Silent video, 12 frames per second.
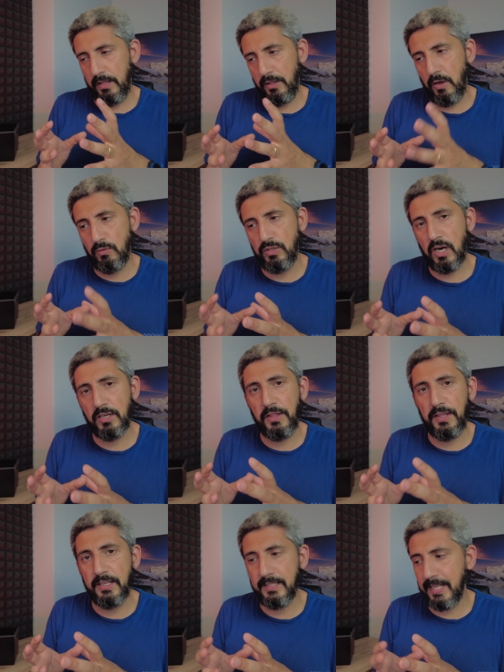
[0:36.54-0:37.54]
those are the
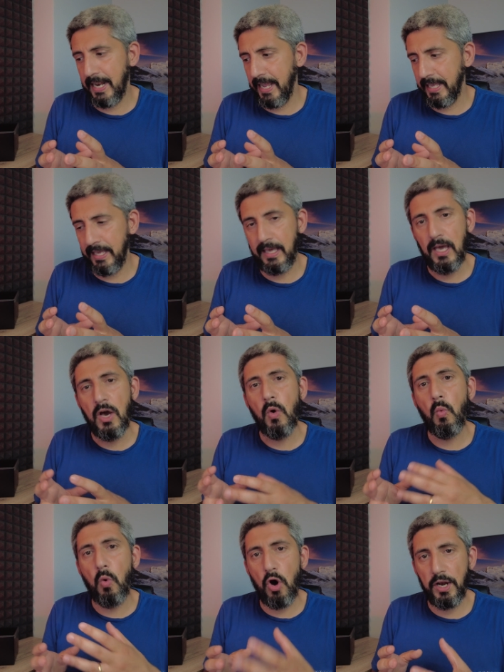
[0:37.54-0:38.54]
things that I
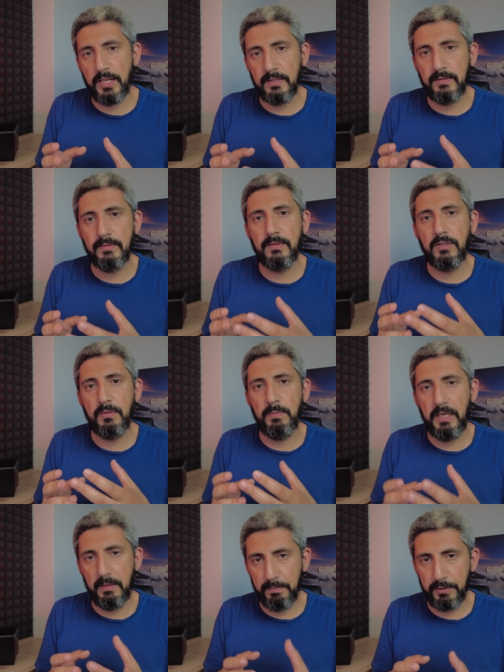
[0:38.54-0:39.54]
wanted to
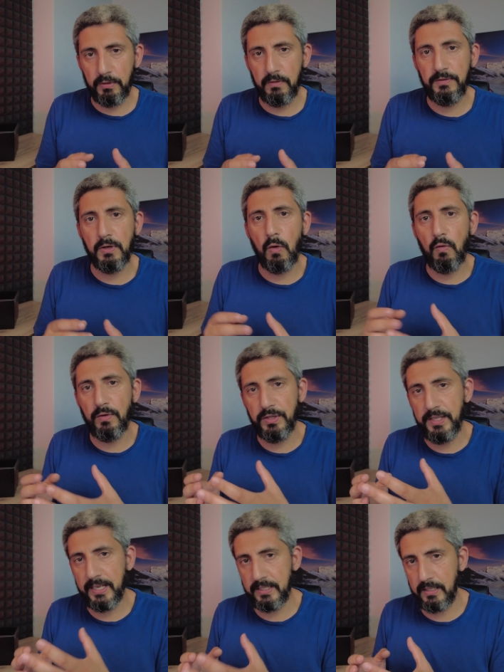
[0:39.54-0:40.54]
be improved over
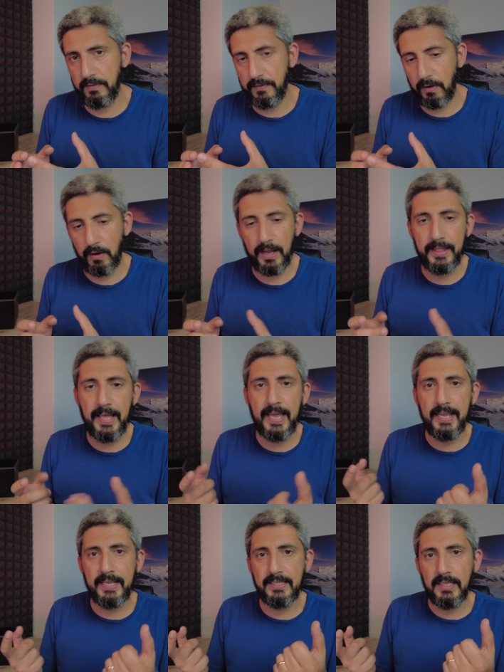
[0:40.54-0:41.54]
the X-T4, and that
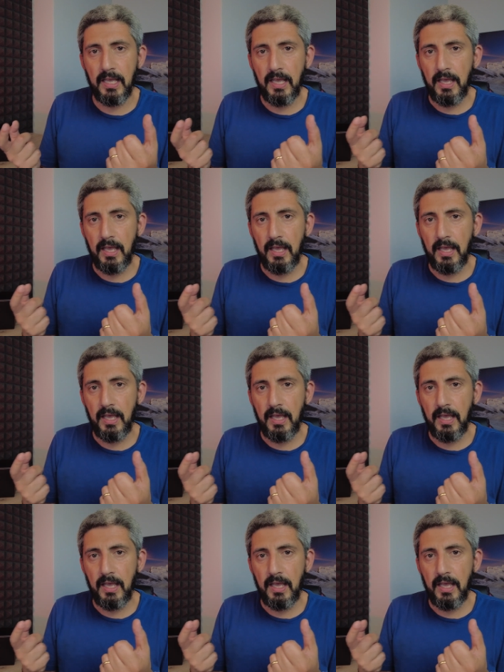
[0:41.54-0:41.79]
is